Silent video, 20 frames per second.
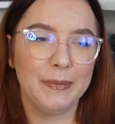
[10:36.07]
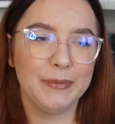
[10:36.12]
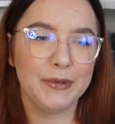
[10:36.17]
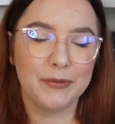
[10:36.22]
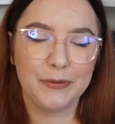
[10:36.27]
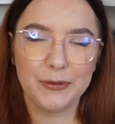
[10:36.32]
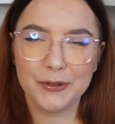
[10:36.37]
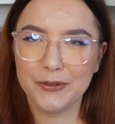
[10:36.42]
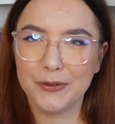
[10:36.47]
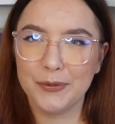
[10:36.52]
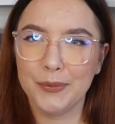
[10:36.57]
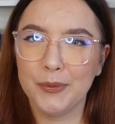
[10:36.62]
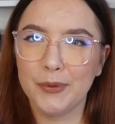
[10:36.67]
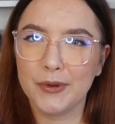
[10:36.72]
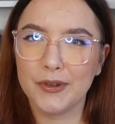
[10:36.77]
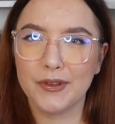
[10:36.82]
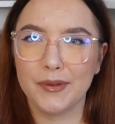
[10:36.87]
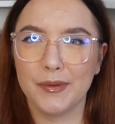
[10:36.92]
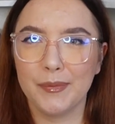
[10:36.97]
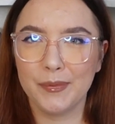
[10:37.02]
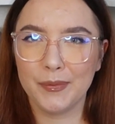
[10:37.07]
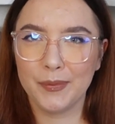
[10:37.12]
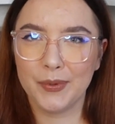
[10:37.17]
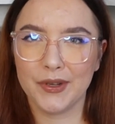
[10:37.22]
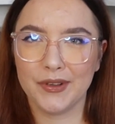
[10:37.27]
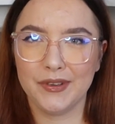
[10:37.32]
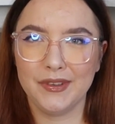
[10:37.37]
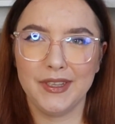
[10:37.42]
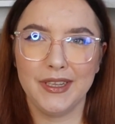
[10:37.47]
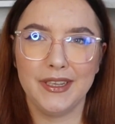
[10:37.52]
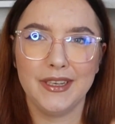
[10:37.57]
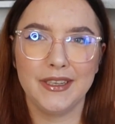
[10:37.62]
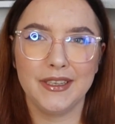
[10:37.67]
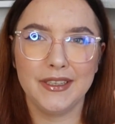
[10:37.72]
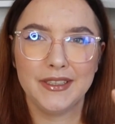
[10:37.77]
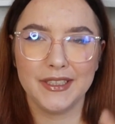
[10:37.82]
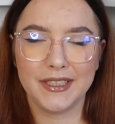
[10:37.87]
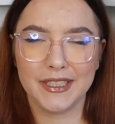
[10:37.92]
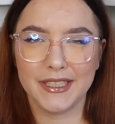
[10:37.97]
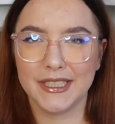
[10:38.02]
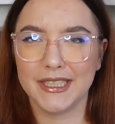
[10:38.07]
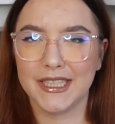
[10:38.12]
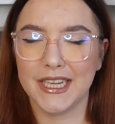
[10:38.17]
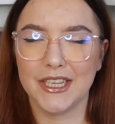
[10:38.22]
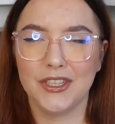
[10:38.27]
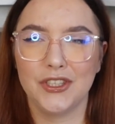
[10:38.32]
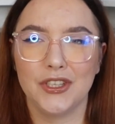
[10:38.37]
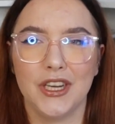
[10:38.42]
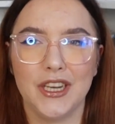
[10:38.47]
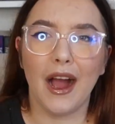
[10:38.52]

The first 2 books, Prison Healer and The Gilded Cage,